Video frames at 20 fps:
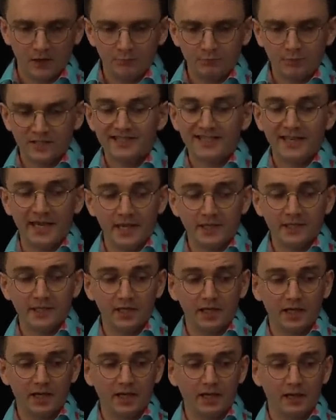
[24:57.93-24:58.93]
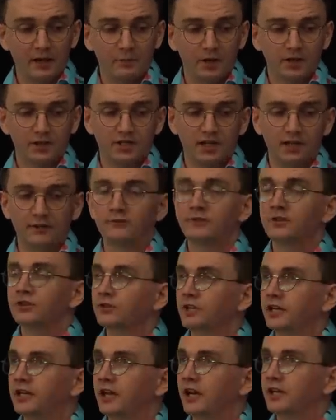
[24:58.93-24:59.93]
particularly amongst the
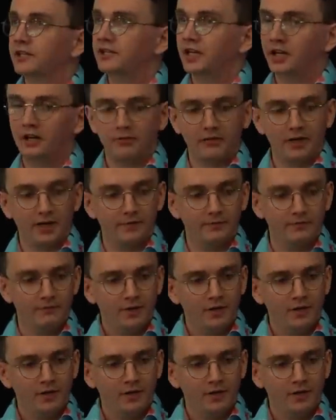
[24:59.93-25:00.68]
infantry and artillery.